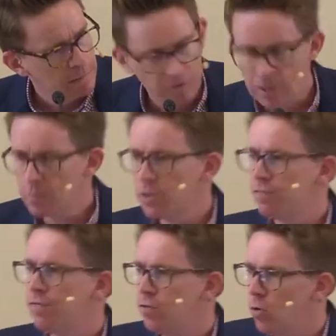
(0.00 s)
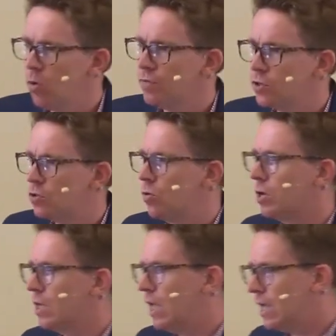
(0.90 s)
When you think about the flow of the
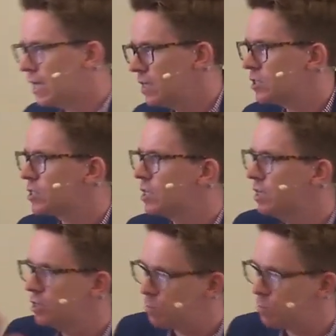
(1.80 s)
story, Achan has sinned,